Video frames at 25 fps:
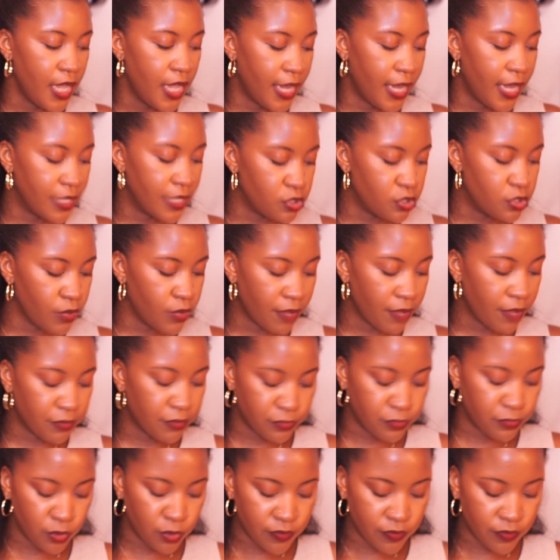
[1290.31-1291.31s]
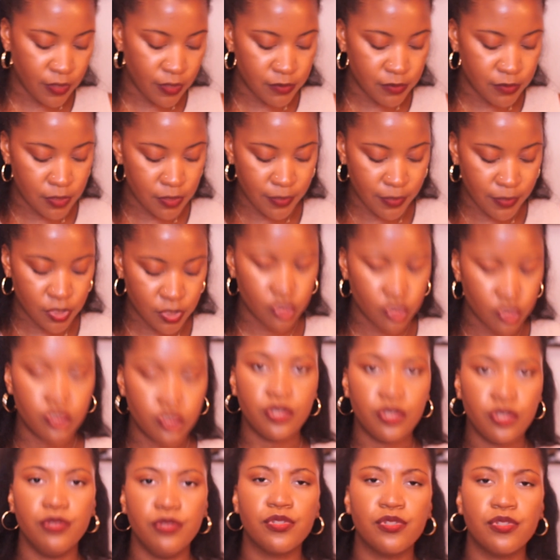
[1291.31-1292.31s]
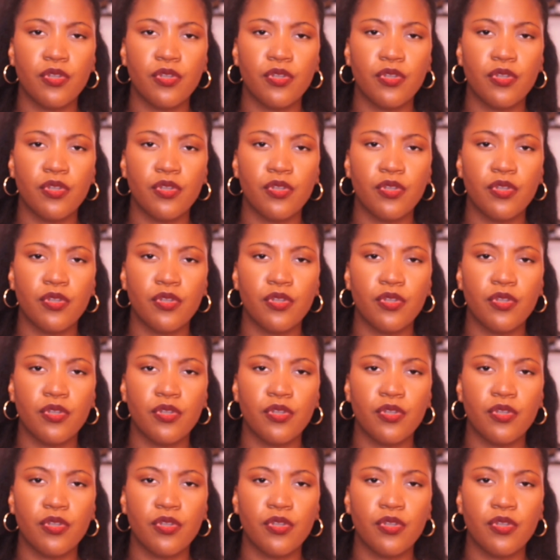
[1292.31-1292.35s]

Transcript: And I do have a few of them to mention to you.